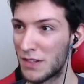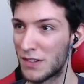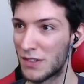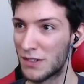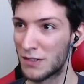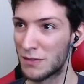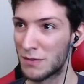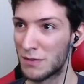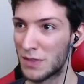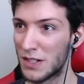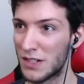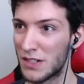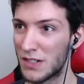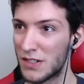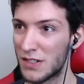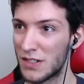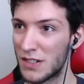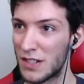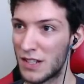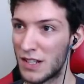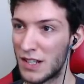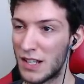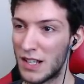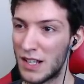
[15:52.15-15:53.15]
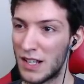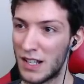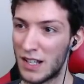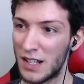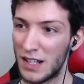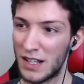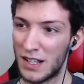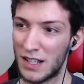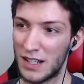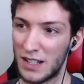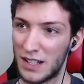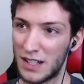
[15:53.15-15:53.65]
me so much.
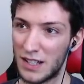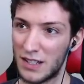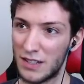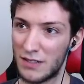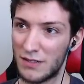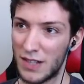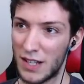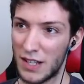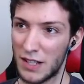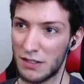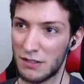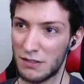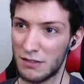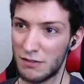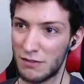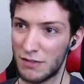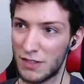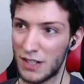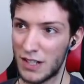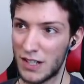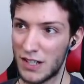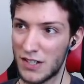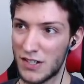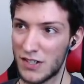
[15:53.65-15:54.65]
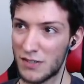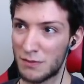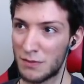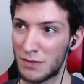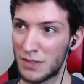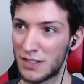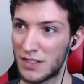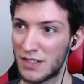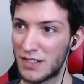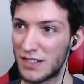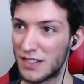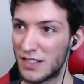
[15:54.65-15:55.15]
I could flash,
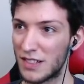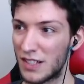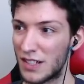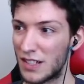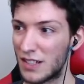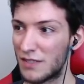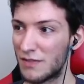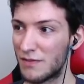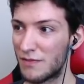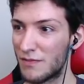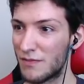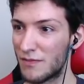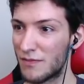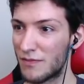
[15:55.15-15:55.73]
but no.